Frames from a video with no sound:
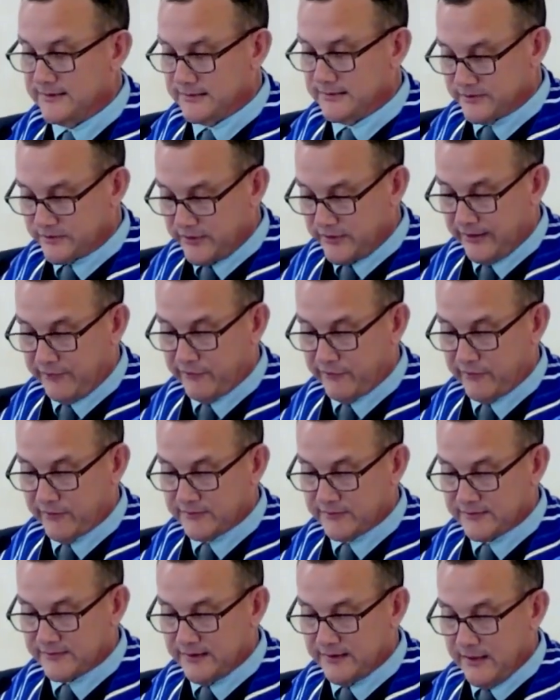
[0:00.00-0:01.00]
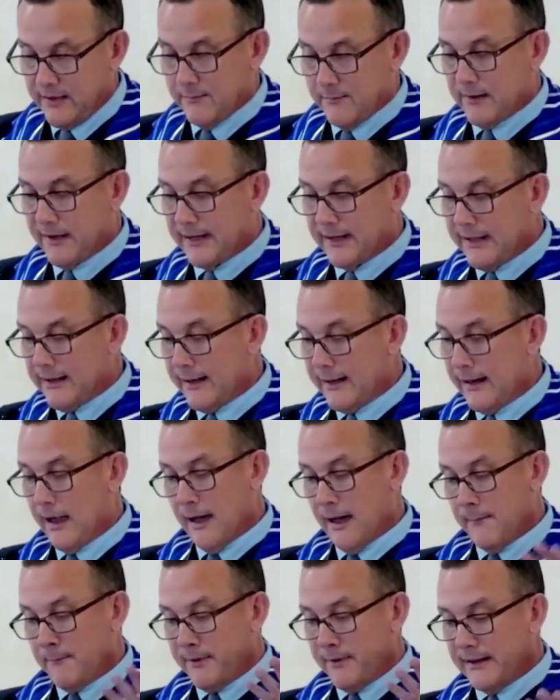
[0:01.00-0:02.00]
and strangers, by getting
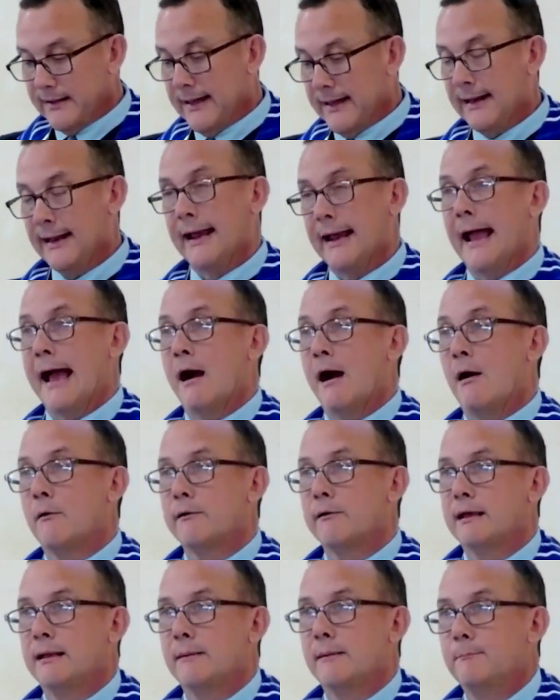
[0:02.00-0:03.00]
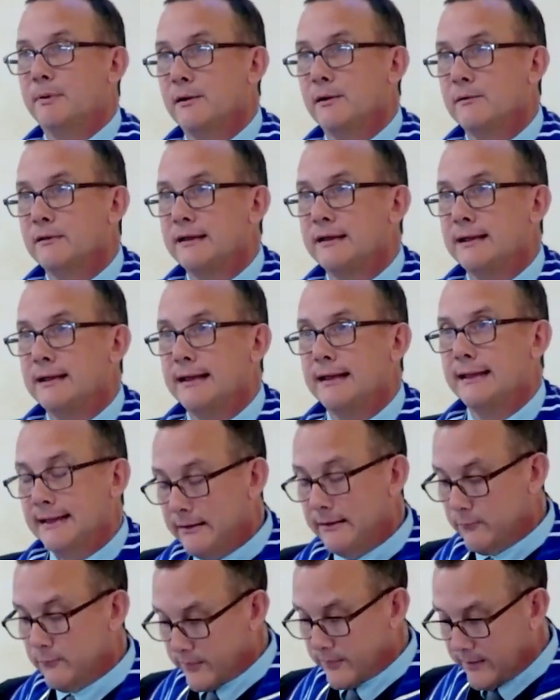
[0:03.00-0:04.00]
up and getting out and building
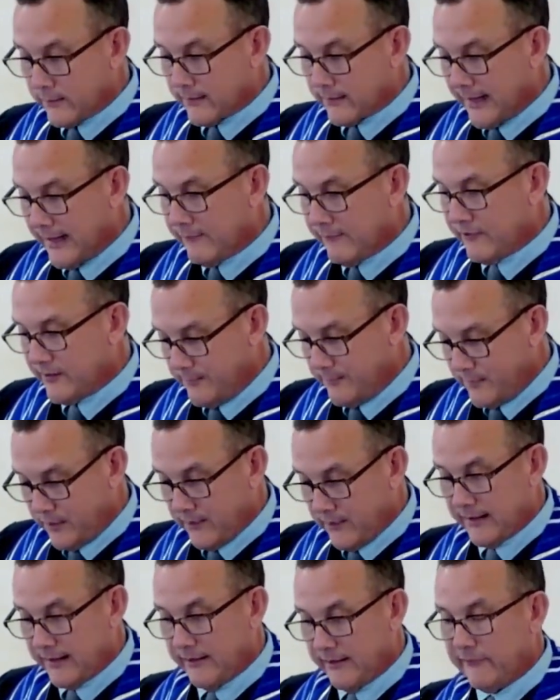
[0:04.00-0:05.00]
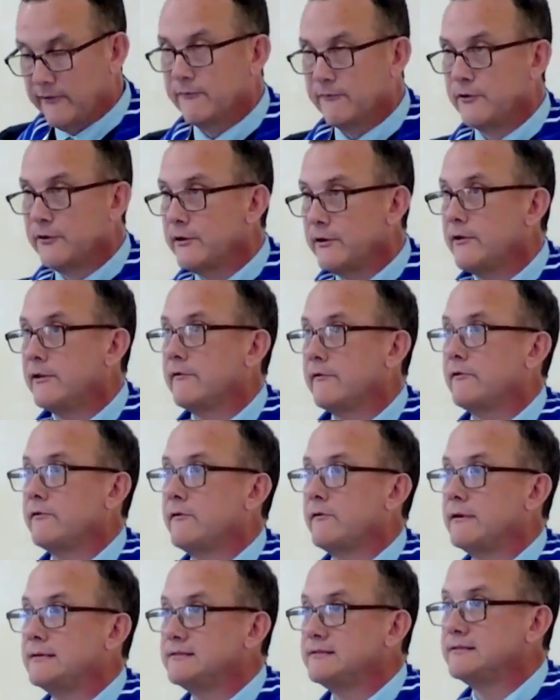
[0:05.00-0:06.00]
in real life communities of
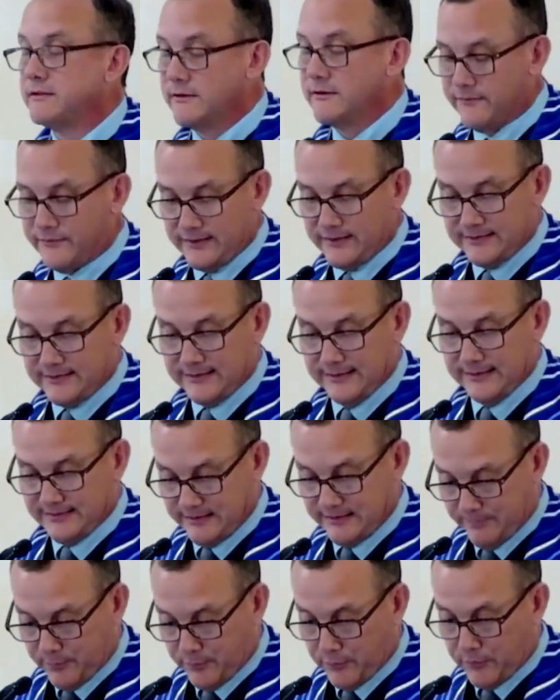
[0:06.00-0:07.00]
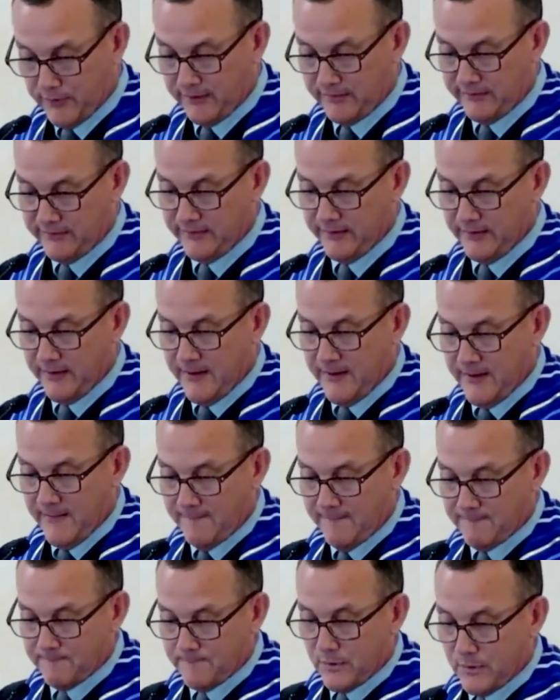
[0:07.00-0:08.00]
goodness and service and support.
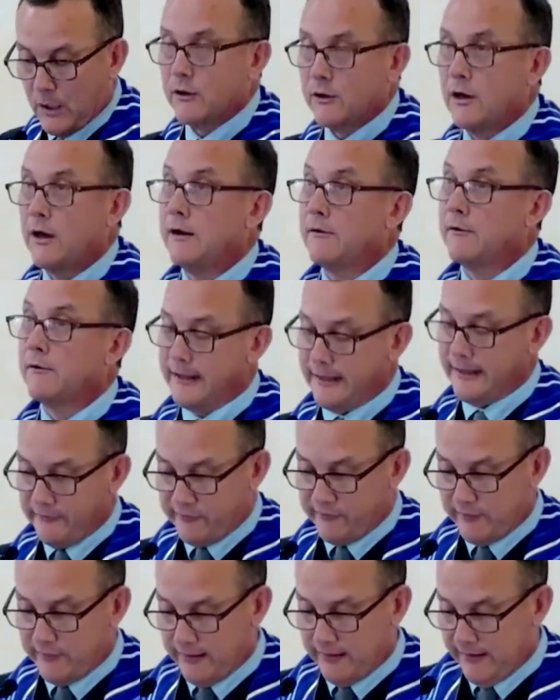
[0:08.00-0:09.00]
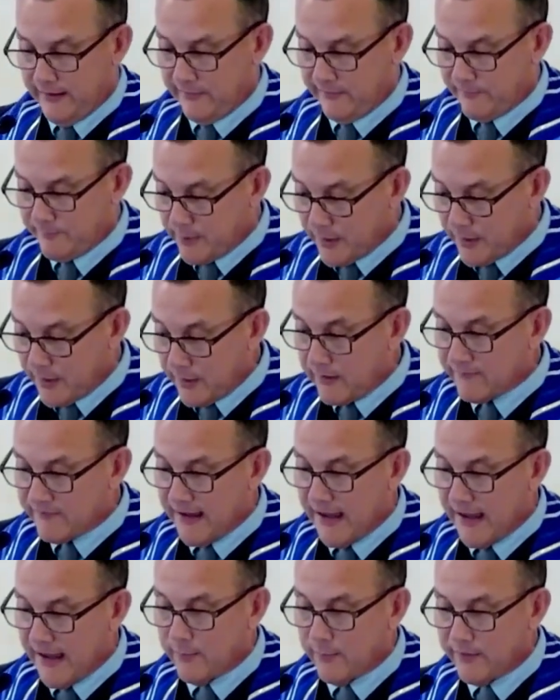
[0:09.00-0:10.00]
Our congregation is part of
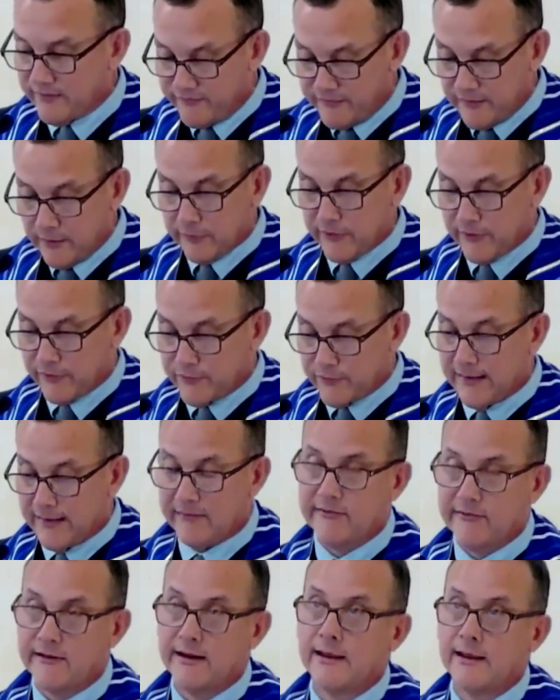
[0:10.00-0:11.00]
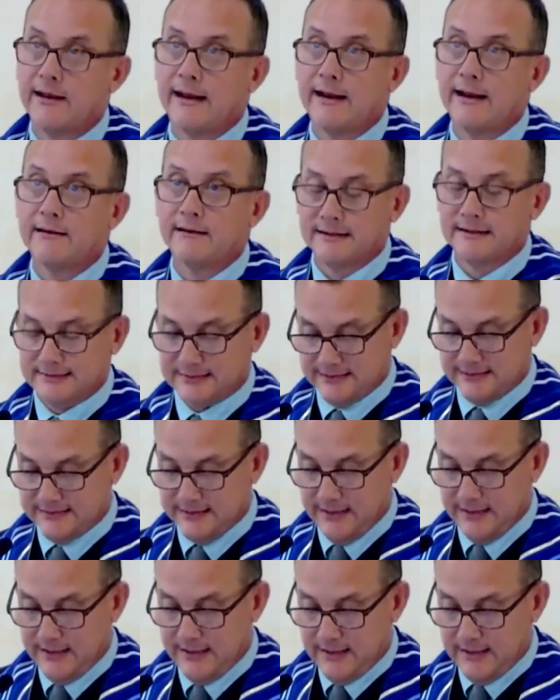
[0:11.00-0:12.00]
how we feel the threads that connect us
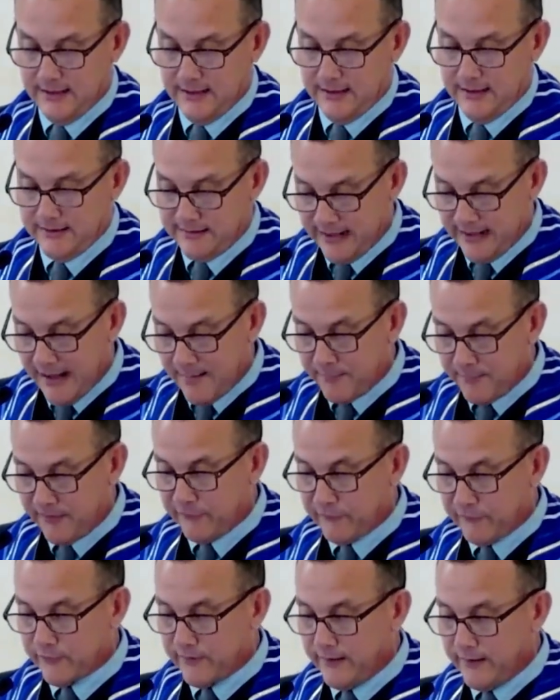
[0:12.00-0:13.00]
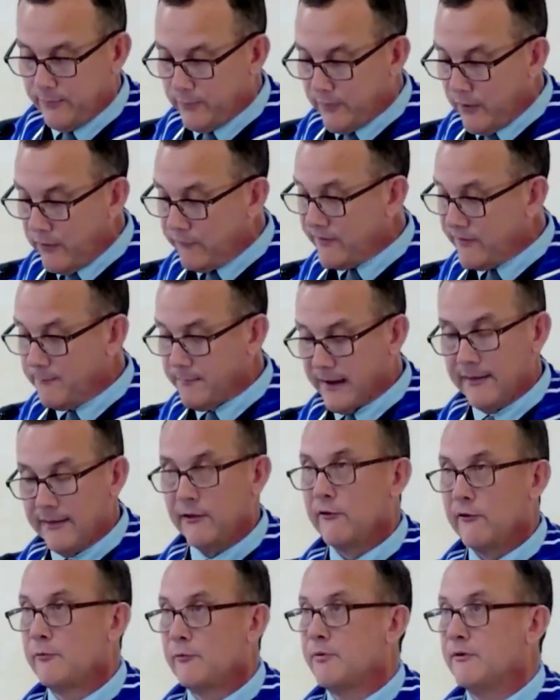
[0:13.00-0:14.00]
a tapestry woven by
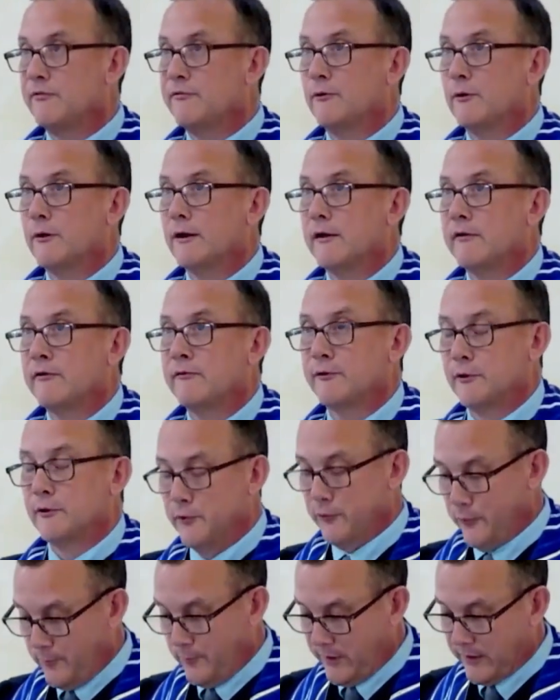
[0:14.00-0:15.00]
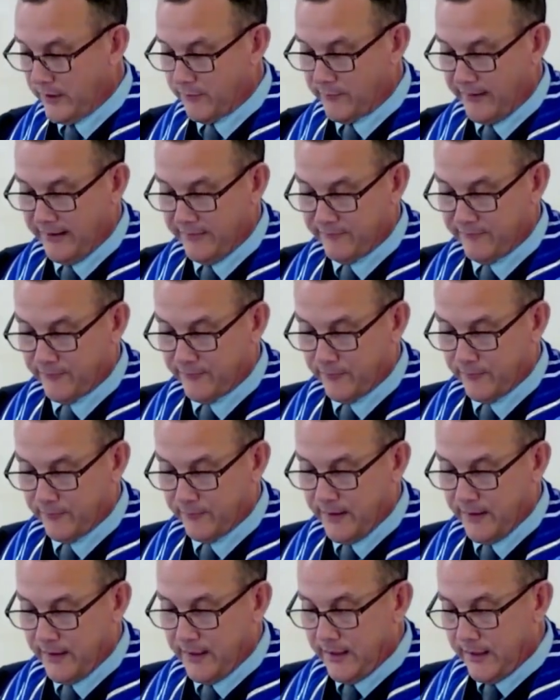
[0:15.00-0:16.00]
those before us for whom we are grateful,
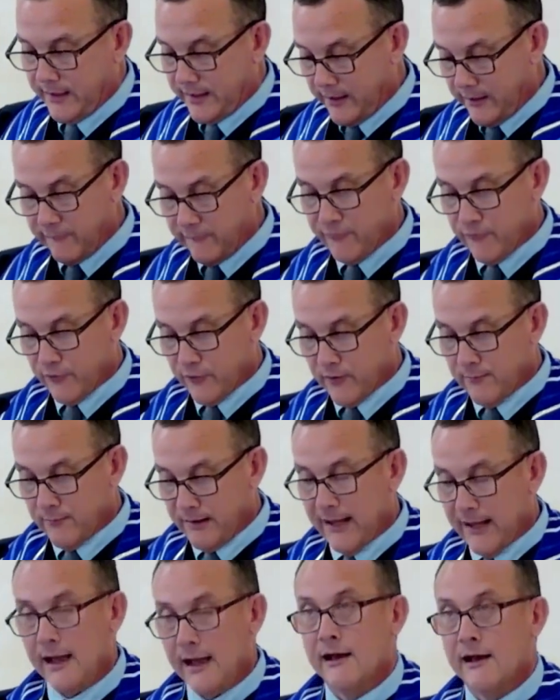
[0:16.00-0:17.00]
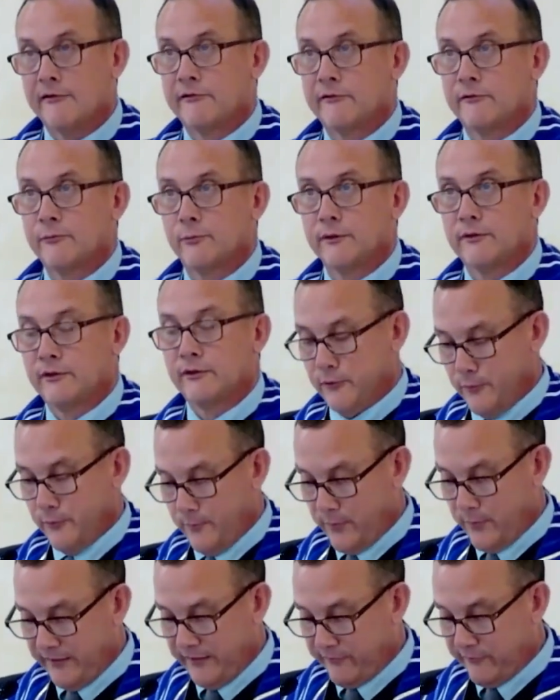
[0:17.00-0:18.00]
cared for by us with
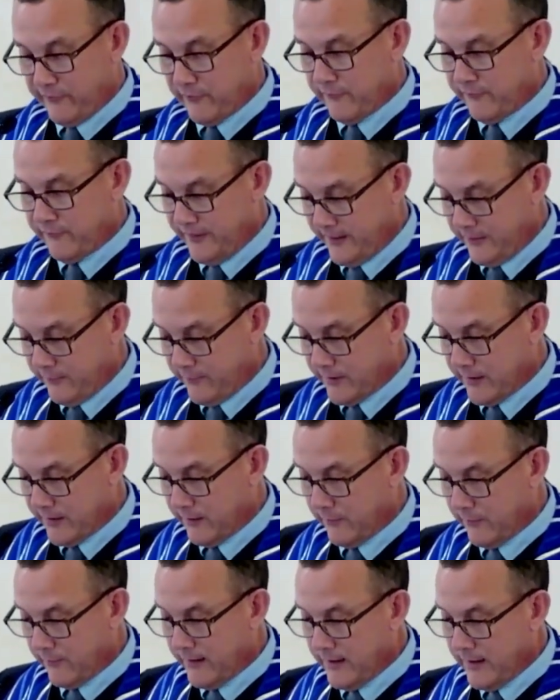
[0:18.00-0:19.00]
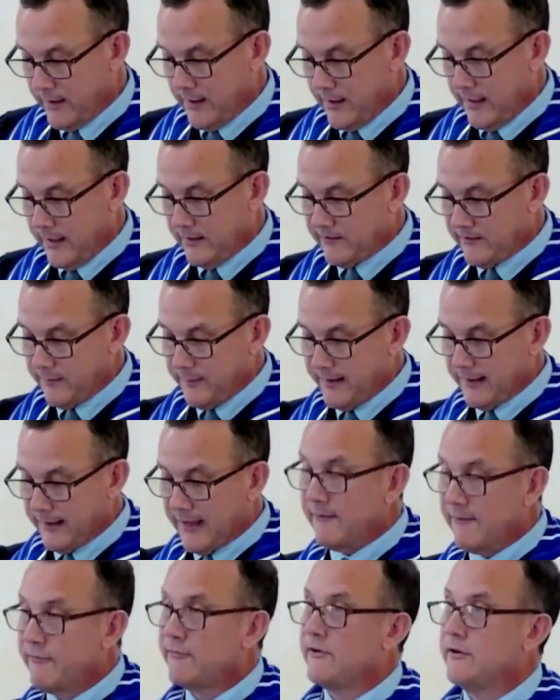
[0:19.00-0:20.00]
whom we serve and grow, and to be
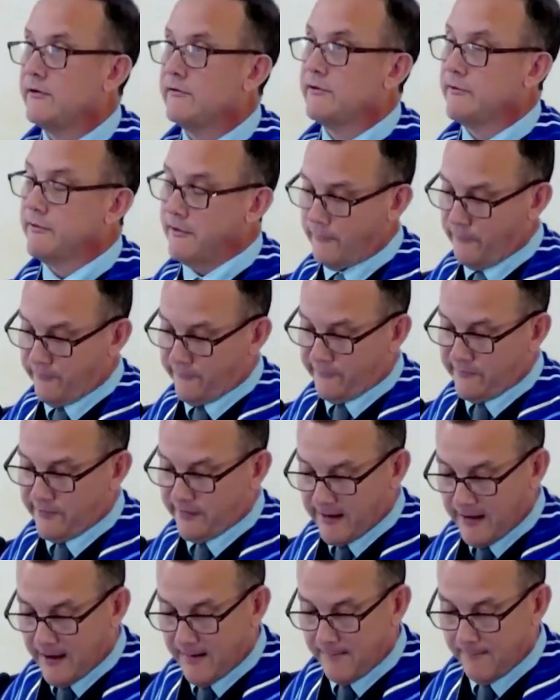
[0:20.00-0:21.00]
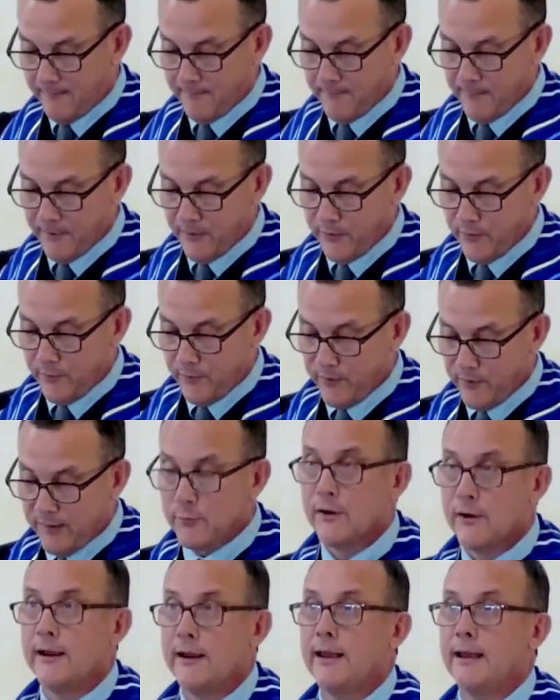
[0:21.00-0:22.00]
left to those to come whom we
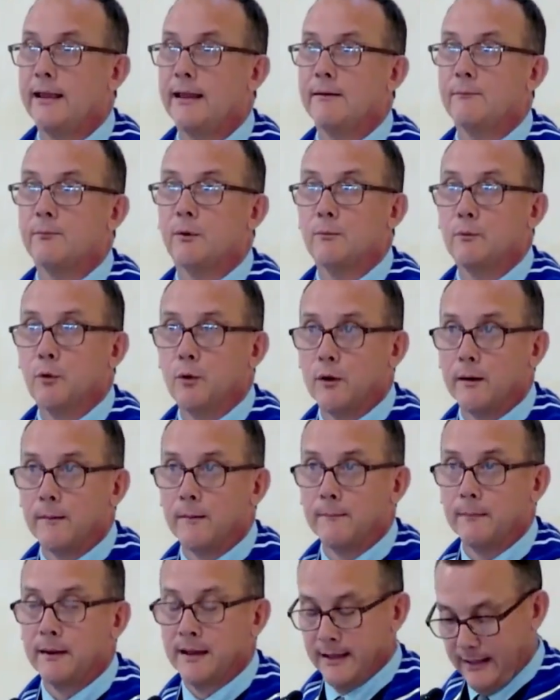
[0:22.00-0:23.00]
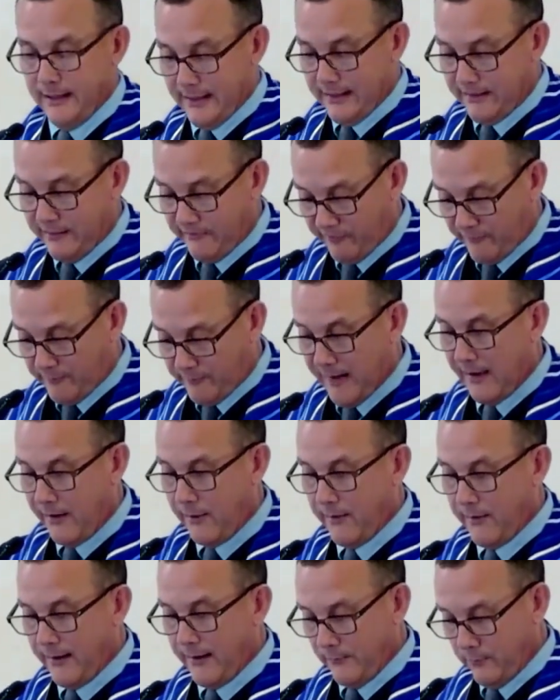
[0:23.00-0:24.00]
pray it will warm and
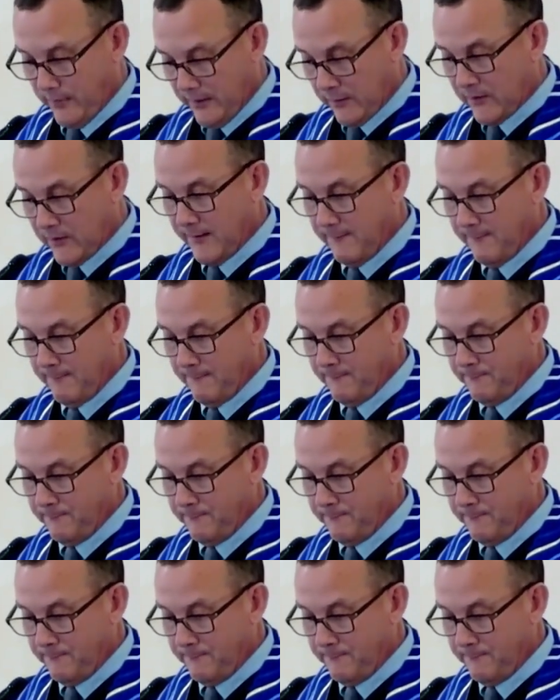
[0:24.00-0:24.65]
inspire and welcome.